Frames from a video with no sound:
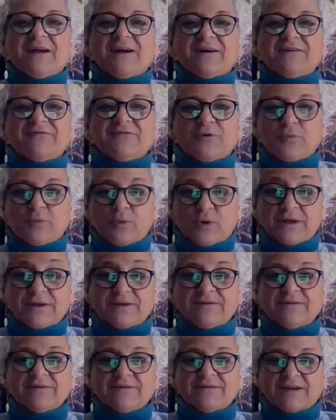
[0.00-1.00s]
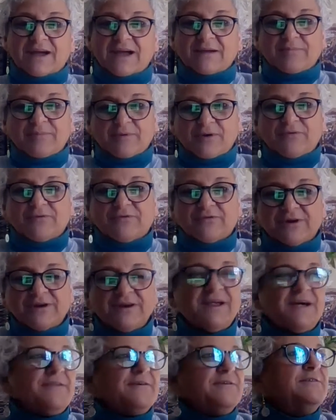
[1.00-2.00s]
for one type over
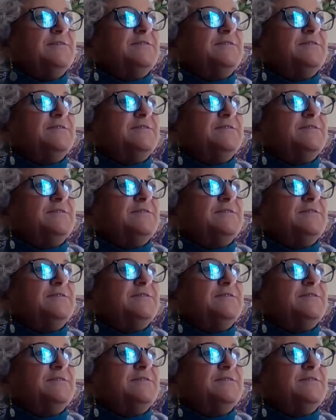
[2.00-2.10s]
another.